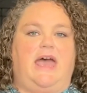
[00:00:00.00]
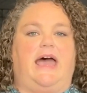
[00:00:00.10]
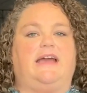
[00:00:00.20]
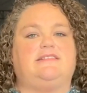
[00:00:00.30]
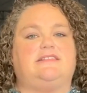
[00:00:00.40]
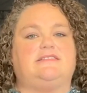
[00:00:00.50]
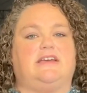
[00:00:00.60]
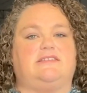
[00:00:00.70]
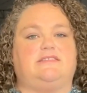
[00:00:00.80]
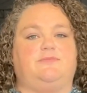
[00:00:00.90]
Access
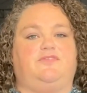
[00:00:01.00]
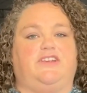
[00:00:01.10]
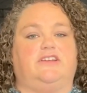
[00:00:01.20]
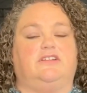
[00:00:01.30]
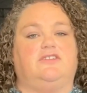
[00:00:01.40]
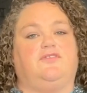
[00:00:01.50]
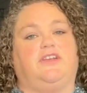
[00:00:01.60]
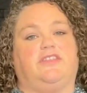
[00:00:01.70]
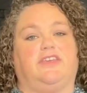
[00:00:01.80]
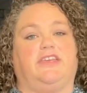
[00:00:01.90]
custom fields
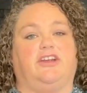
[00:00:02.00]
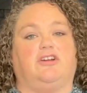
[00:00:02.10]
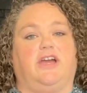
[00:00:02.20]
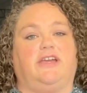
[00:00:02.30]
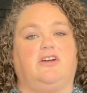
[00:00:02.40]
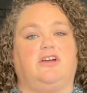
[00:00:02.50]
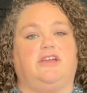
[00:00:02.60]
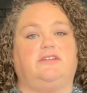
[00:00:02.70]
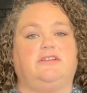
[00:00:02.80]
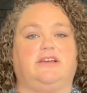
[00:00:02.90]
via the gear
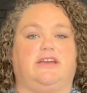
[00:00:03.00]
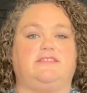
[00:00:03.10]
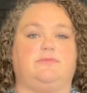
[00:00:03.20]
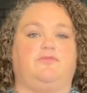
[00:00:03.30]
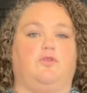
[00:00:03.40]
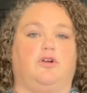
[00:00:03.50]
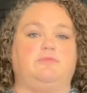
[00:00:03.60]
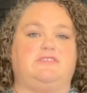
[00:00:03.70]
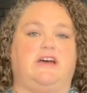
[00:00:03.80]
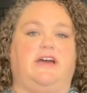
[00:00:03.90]
icon, custom form
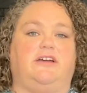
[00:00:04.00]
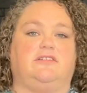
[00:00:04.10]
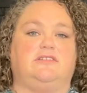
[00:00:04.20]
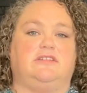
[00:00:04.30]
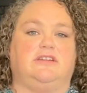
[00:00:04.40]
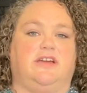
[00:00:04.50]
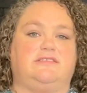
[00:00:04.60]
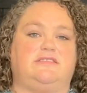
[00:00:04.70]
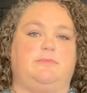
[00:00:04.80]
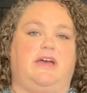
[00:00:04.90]
styles,
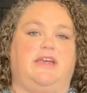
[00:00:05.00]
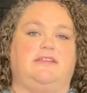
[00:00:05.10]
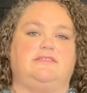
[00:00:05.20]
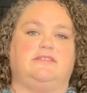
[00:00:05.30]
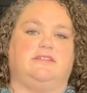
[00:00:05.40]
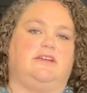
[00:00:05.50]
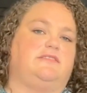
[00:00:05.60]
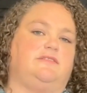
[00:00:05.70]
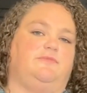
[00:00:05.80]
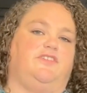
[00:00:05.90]
customize,
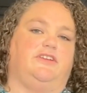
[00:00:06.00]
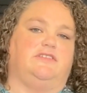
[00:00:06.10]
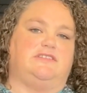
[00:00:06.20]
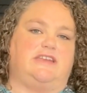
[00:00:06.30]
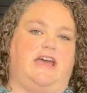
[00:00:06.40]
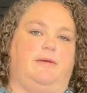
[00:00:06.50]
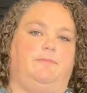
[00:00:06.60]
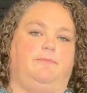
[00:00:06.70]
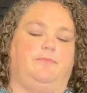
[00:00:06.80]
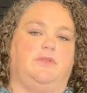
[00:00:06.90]
custom fields tab.
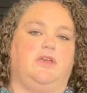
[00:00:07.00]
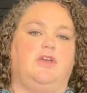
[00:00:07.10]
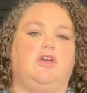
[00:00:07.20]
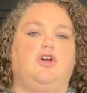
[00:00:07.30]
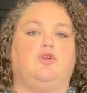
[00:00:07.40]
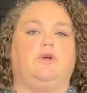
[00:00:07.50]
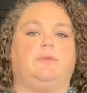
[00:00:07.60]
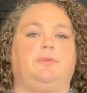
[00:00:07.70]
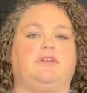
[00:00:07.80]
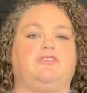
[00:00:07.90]

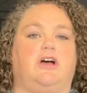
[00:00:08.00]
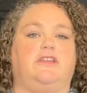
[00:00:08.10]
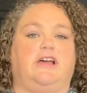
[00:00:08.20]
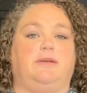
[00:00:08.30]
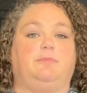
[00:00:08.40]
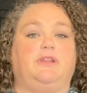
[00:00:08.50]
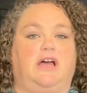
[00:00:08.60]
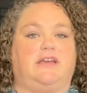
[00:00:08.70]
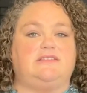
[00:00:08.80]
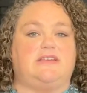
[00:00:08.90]
QuickBooks Online
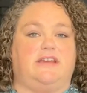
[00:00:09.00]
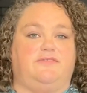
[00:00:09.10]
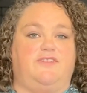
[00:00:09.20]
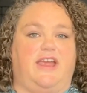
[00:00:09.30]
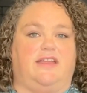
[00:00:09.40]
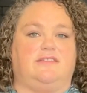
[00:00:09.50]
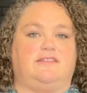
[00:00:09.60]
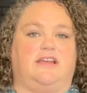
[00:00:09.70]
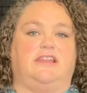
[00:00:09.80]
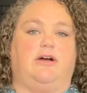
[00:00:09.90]
Plus and
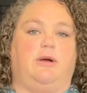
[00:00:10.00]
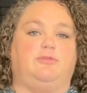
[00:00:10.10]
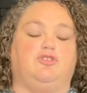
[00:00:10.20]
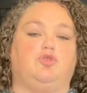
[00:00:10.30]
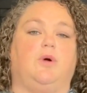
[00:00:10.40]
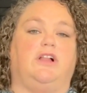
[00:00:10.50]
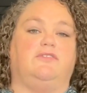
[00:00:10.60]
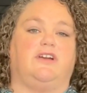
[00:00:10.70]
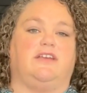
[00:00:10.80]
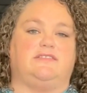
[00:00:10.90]
Advanced allow up to
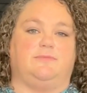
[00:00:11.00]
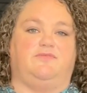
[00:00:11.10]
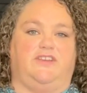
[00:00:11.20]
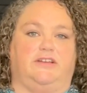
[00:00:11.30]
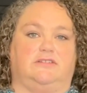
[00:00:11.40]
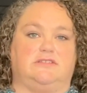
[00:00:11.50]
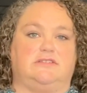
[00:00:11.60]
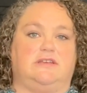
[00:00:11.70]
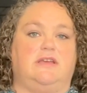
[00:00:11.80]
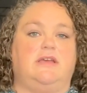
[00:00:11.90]
12 custom
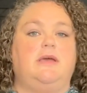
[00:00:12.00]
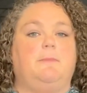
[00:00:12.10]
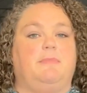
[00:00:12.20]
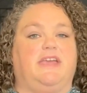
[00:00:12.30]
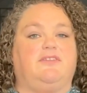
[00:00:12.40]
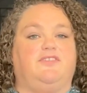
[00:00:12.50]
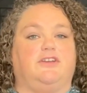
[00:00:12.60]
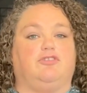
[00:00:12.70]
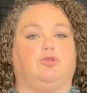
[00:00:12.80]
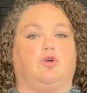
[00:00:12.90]
fields. Make
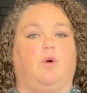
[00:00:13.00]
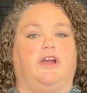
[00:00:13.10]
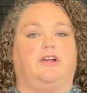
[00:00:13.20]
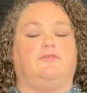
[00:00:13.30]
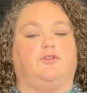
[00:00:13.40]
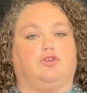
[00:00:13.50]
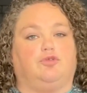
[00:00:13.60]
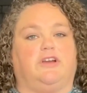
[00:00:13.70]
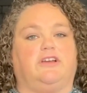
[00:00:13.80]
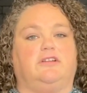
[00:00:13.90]
fields required for
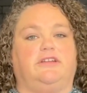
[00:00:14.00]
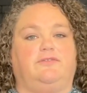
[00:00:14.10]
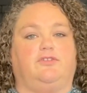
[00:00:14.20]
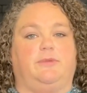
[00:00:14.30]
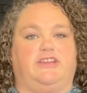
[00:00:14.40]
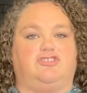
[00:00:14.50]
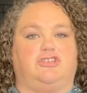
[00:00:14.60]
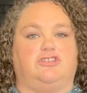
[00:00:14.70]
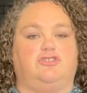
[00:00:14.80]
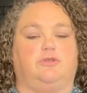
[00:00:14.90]
critical
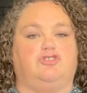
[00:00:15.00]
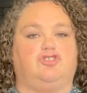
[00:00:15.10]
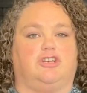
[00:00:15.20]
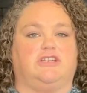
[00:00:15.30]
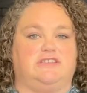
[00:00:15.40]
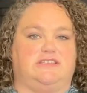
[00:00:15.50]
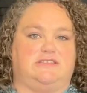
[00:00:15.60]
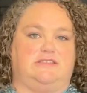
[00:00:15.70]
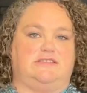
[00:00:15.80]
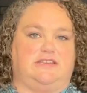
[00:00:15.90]
information to ensure
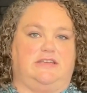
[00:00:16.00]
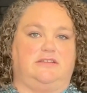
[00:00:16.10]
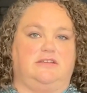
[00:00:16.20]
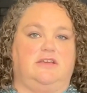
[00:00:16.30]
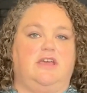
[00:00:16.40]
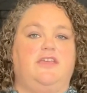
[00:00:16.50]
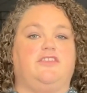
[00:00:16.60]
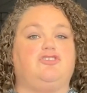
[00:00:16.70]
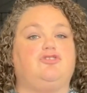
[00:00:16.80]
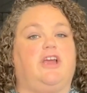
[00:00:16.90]
consistency.
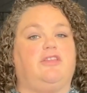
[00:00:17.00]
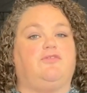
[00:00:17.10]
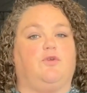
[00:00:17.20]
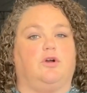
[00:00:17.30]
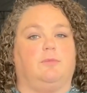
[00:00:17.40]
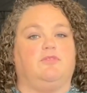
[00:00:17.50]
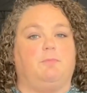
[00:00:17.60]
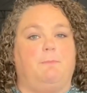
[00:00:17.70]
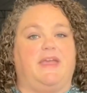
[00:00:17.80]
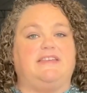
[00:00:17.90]
This transforms
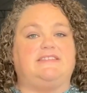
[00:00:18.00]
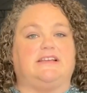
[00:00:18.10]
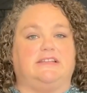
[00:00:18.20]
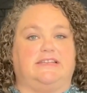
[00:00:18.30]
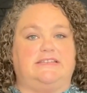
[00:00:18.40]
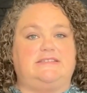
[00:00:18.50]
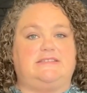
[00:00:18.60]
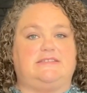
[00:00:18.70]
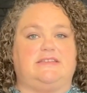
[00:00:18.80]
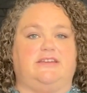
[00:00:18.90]
basic
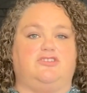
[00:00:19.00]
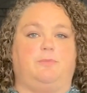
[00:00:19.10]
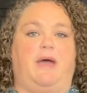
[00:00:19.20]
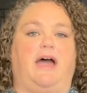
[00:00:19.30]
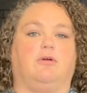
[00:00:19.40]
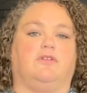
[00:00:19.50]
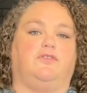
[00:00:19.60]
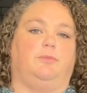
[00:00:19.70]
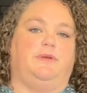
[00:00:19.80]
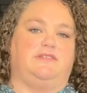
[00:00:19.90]
lists into
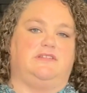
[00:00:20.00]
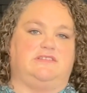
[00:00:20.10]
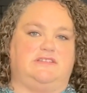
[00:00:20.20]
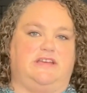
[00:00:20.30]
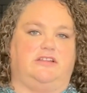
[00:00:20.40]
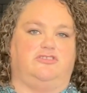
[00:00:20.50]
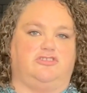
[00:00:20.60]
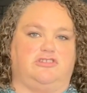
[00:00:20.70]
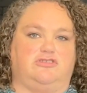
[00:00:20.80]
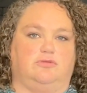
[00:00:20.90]
powerful business
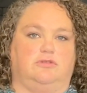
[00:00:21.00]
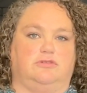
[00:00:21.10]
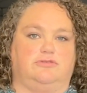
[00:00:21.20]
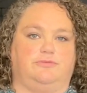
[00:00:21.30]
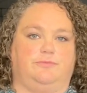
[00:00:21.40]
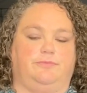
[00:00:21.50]
intelligence tools.